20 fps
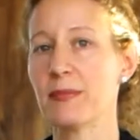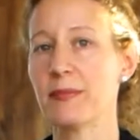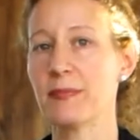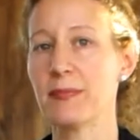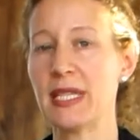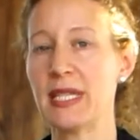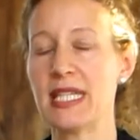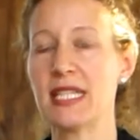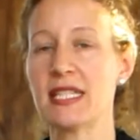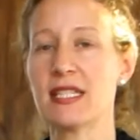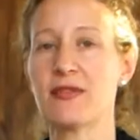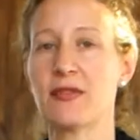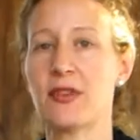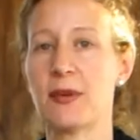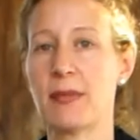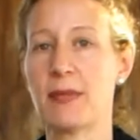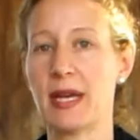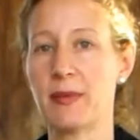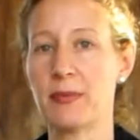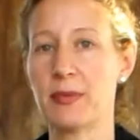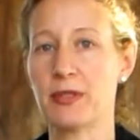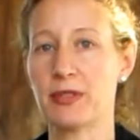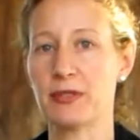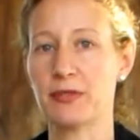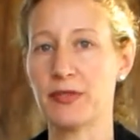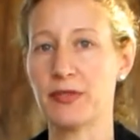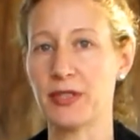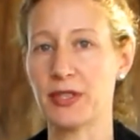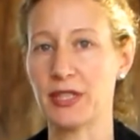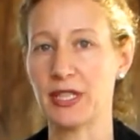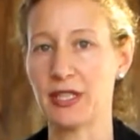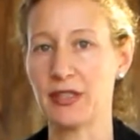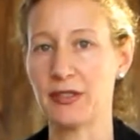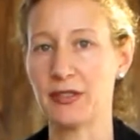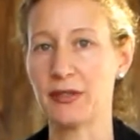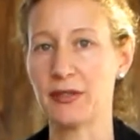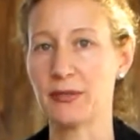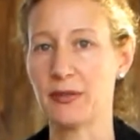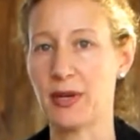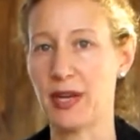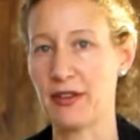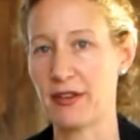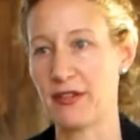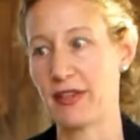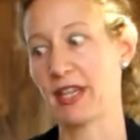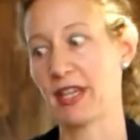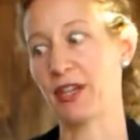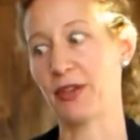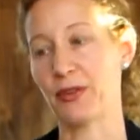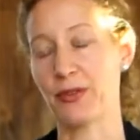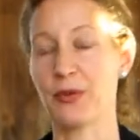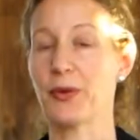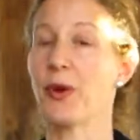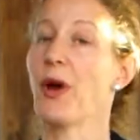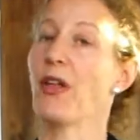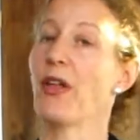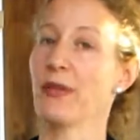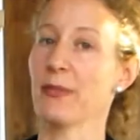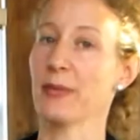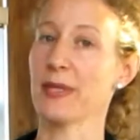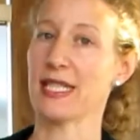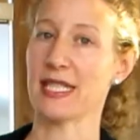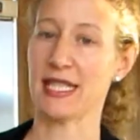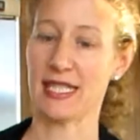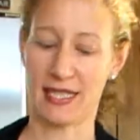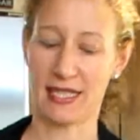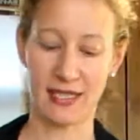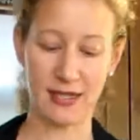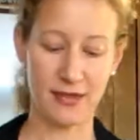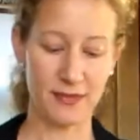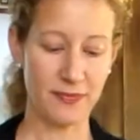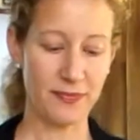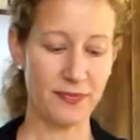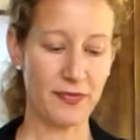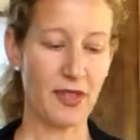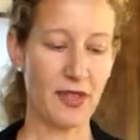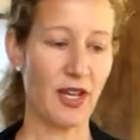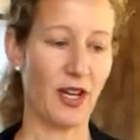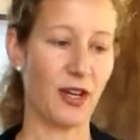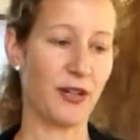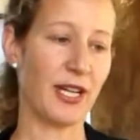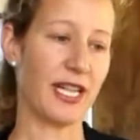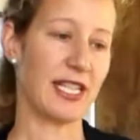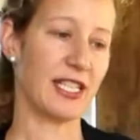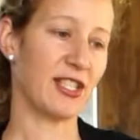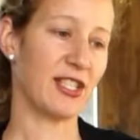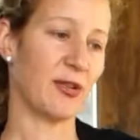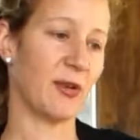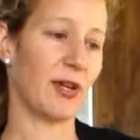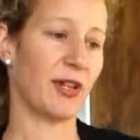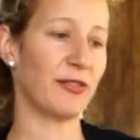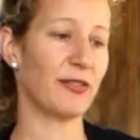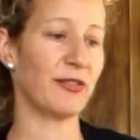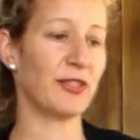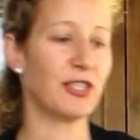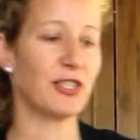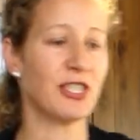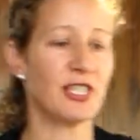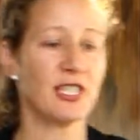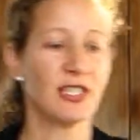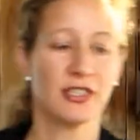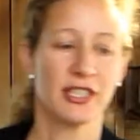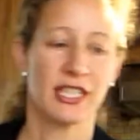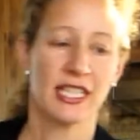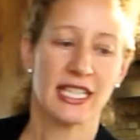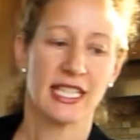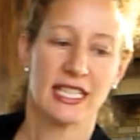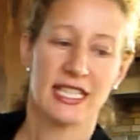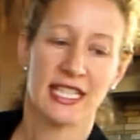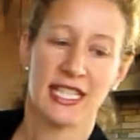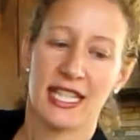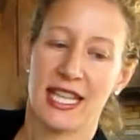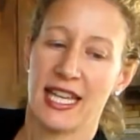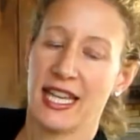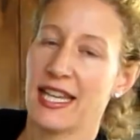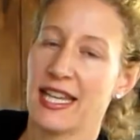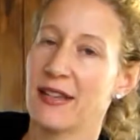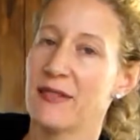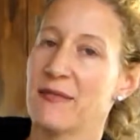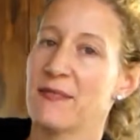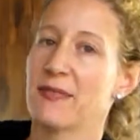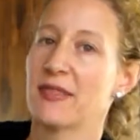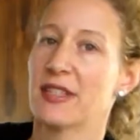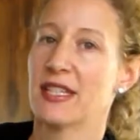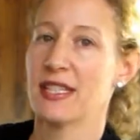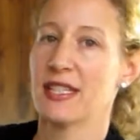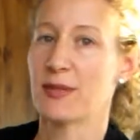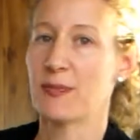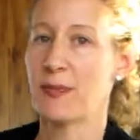piece from my portfolio rather than go through all the pieces. All right, so our first ingredient today is